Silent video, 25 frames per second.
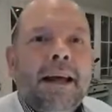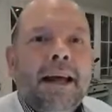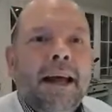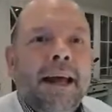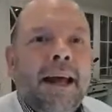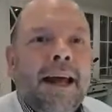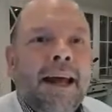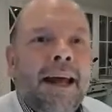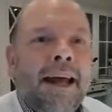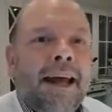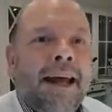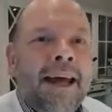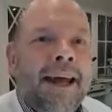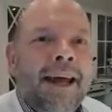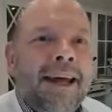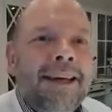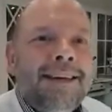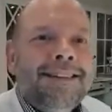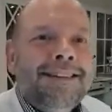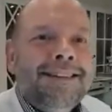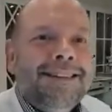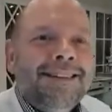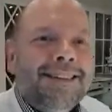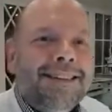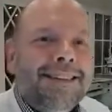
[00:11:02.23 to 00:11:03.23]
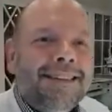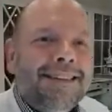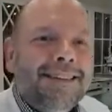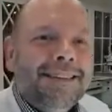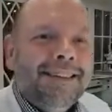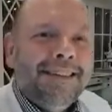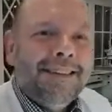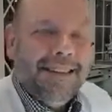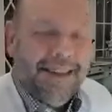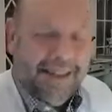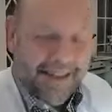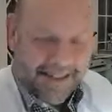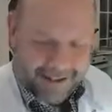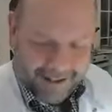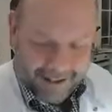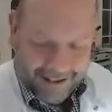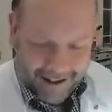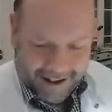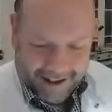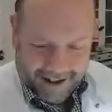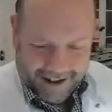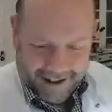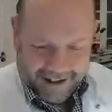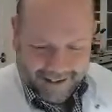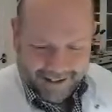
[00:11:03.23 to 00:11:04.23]
And it's
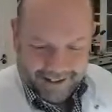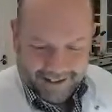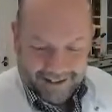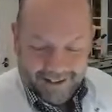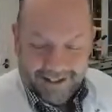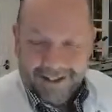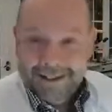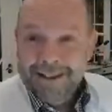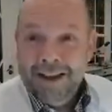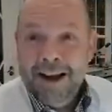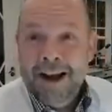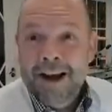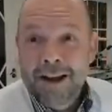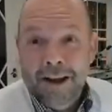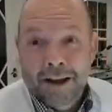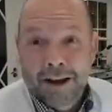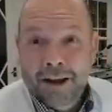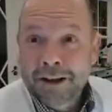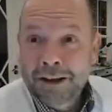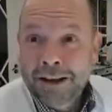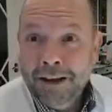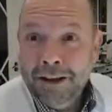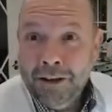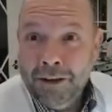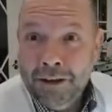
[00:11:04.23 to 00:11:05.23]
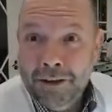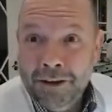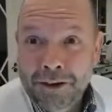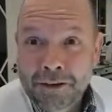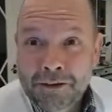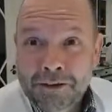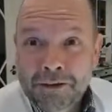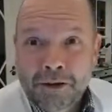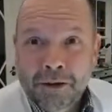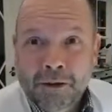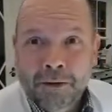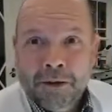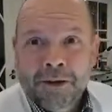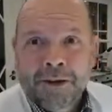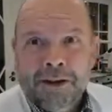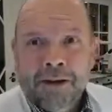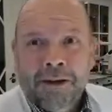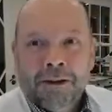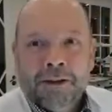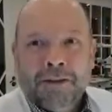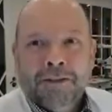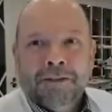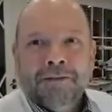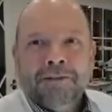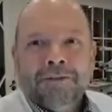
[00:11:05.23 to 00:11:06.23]
got a lot of things going
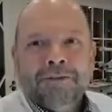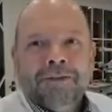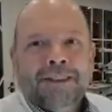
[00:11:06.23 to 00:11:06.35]
on.